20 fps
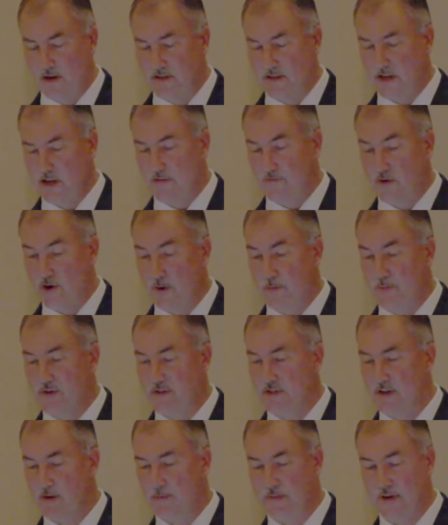10 to
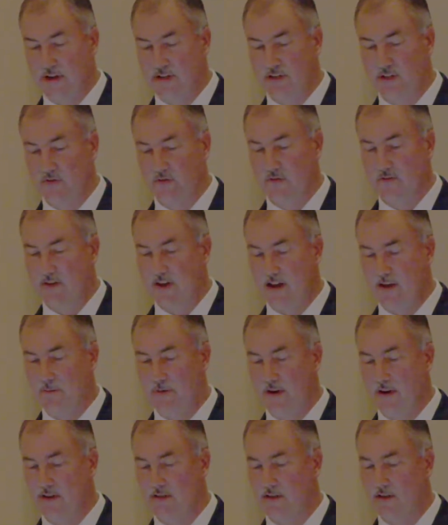40% of patients with
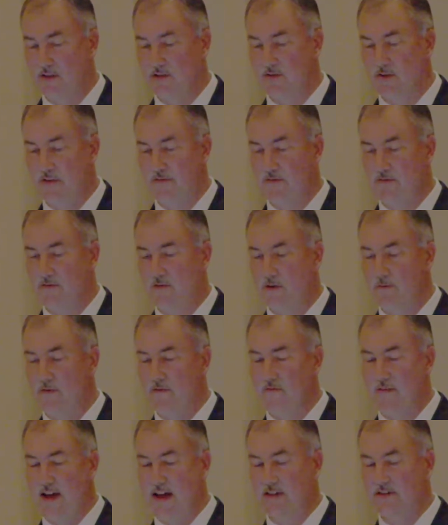diabetes also have a form
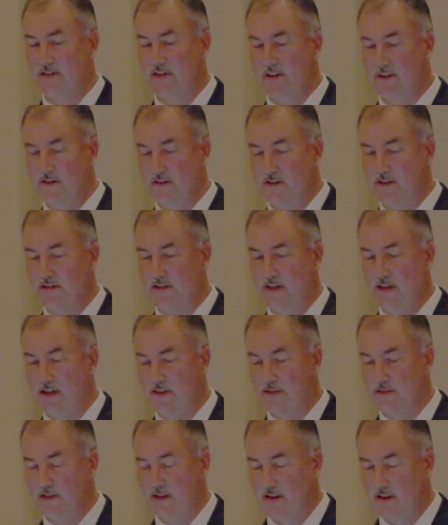of vascular
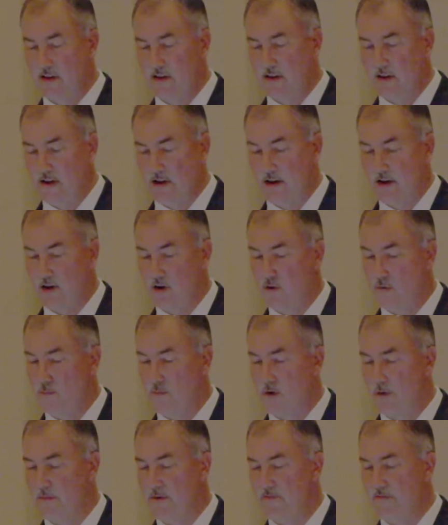disease. and a
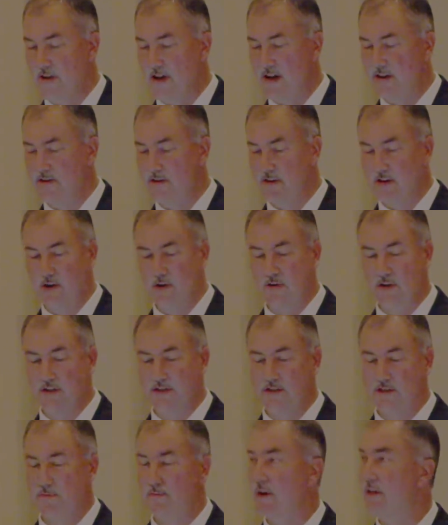comorbid factor
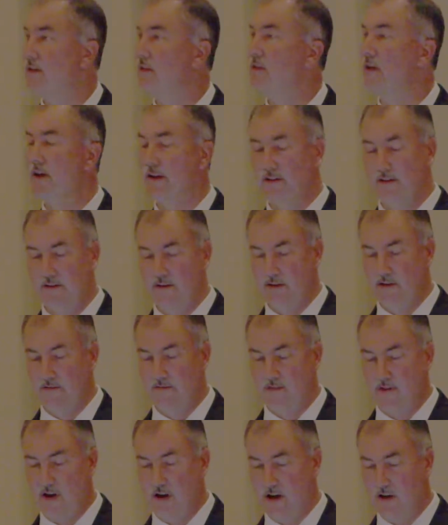increases by the likelihood
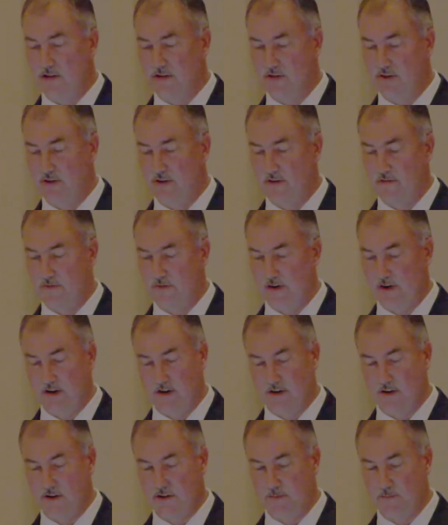of ulcerative
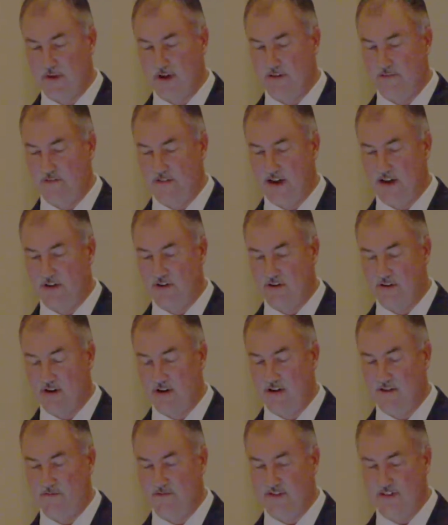recurrence by a factor
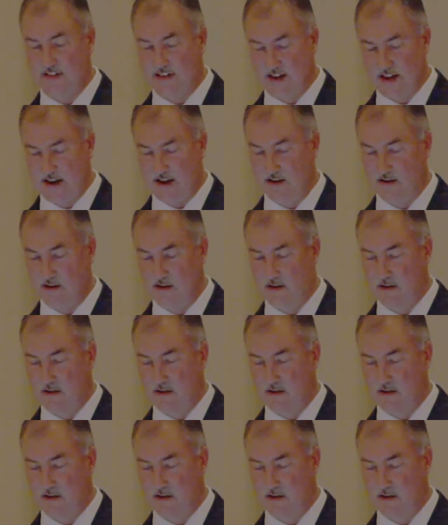of 10.